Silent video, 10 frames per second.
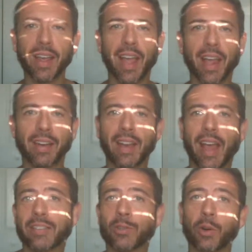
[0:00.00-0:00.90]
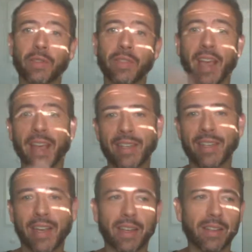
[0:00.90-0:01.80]
and that's sort of the
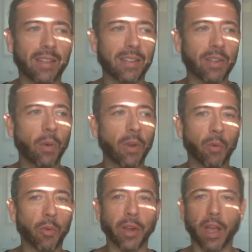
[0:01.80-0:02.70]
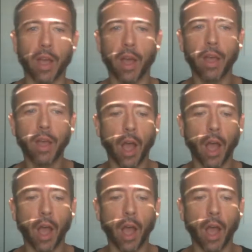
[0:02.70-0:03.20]
idea, is it's going to bring a